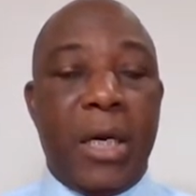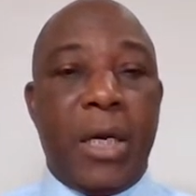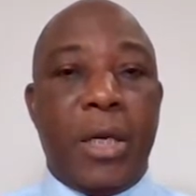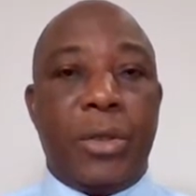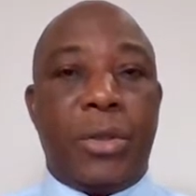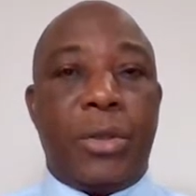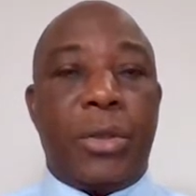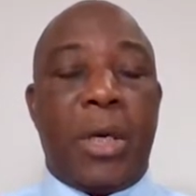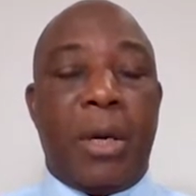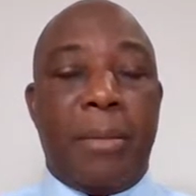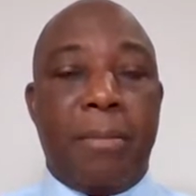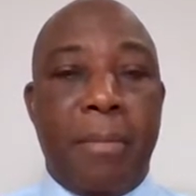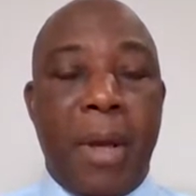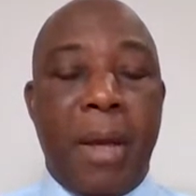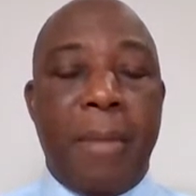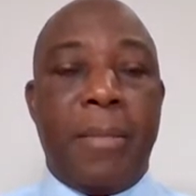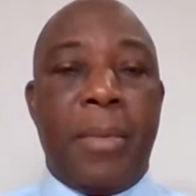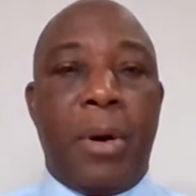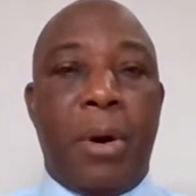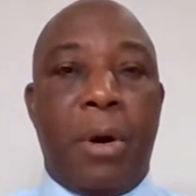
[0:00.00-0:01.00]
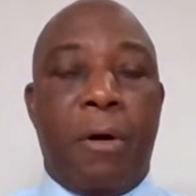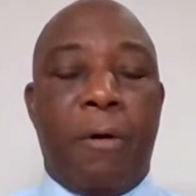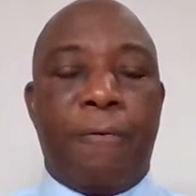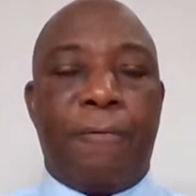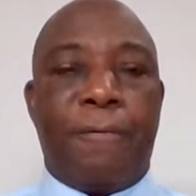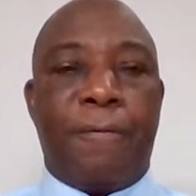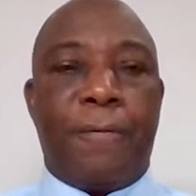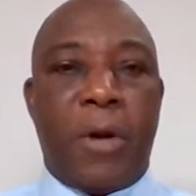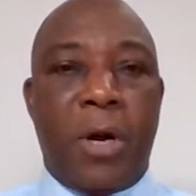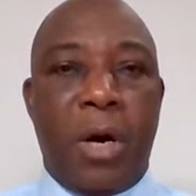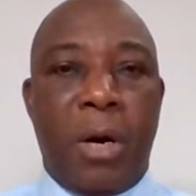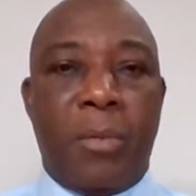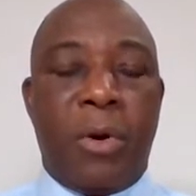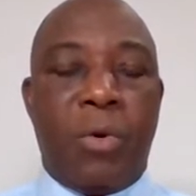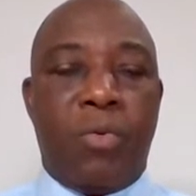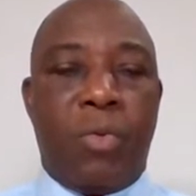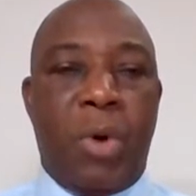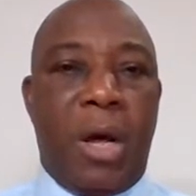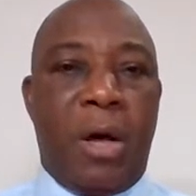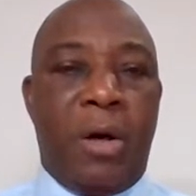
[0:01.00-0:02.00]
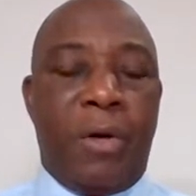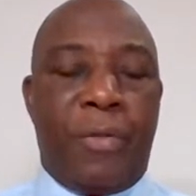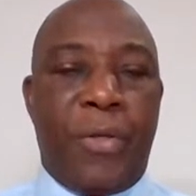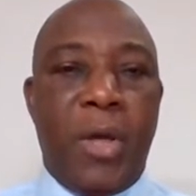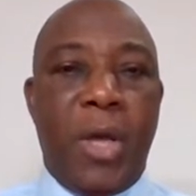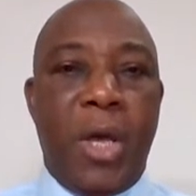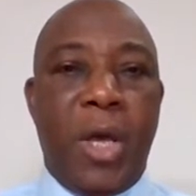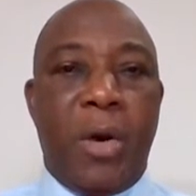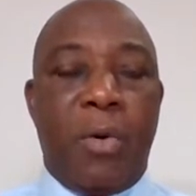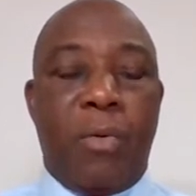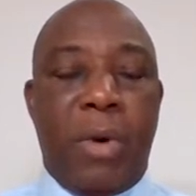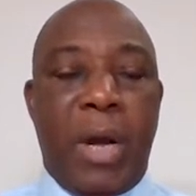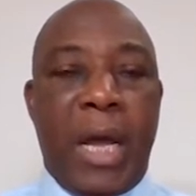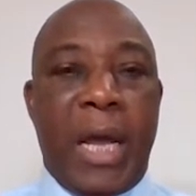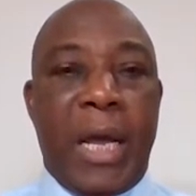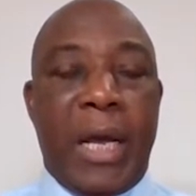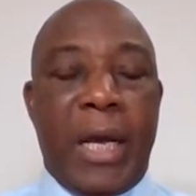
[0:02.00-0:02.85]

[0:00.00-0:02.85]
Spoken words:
into a member of Commonwealth, where